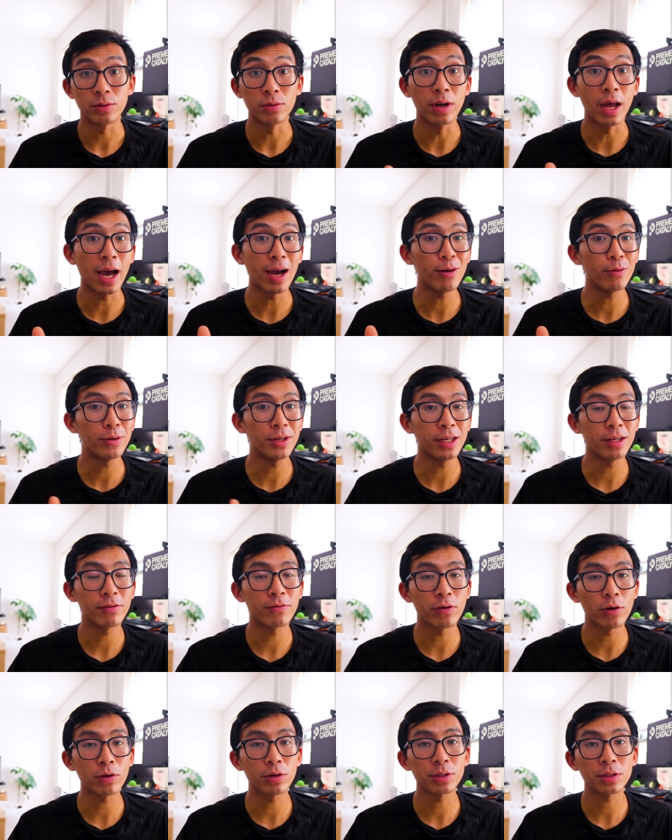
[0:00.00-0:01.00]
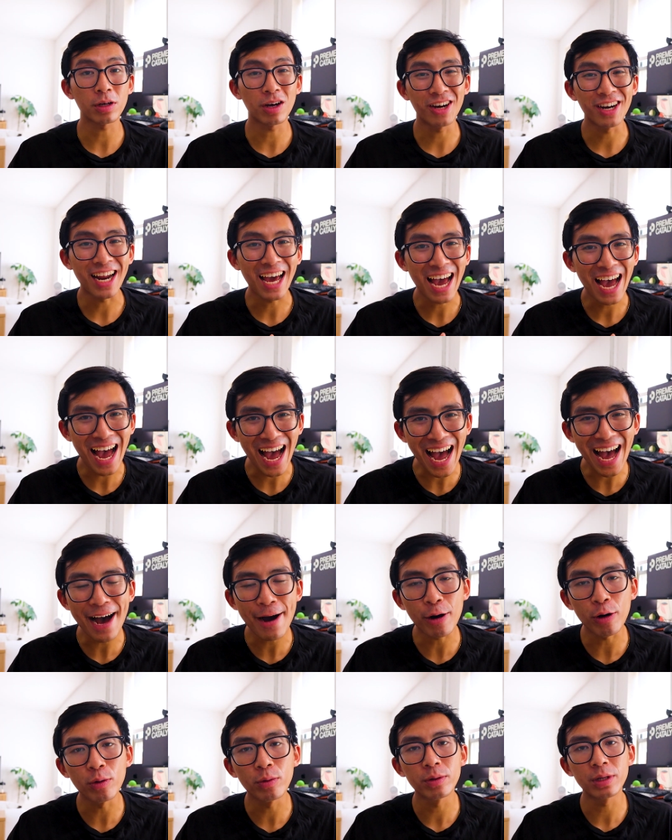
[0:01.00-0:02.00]
So now we need to focus on
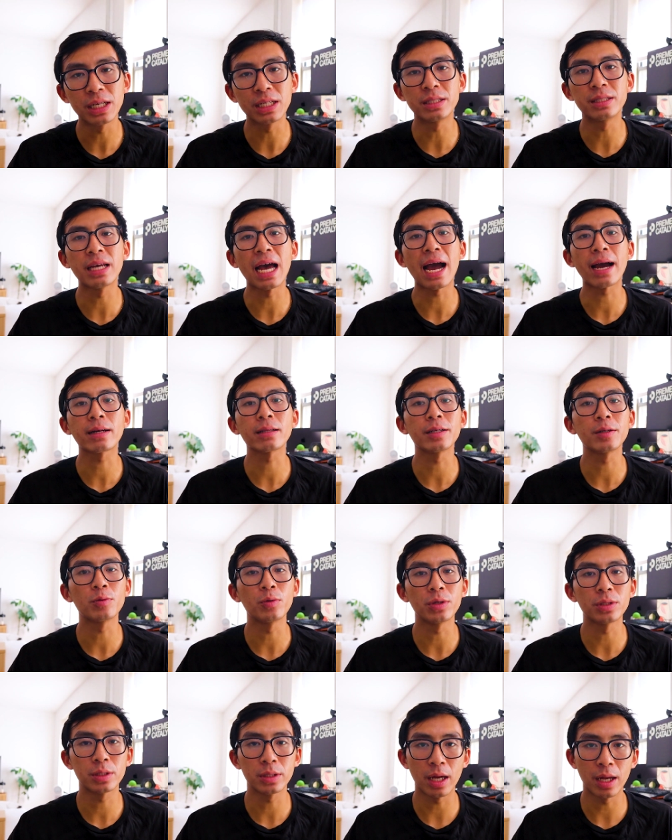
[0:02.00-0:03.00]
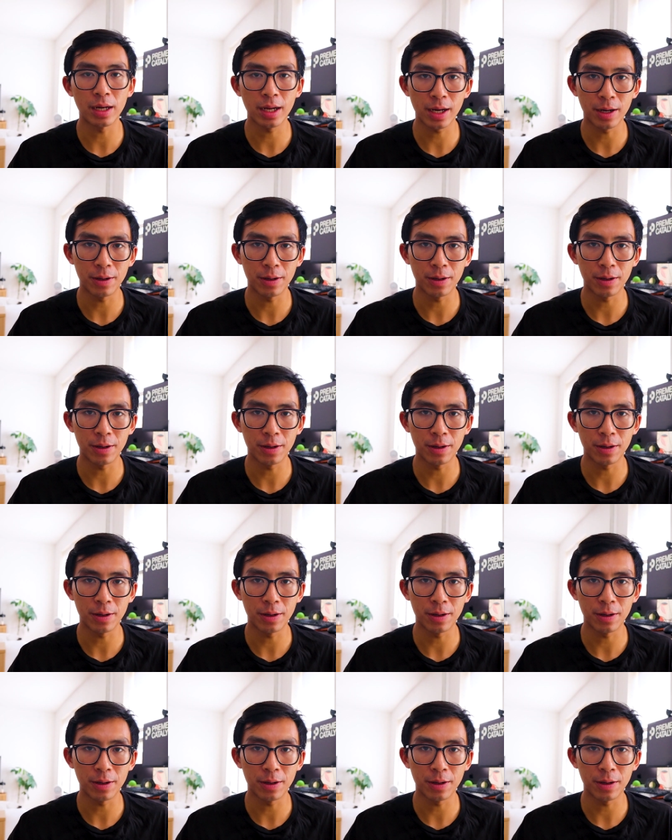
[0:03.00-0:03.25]
how exactly we'll stand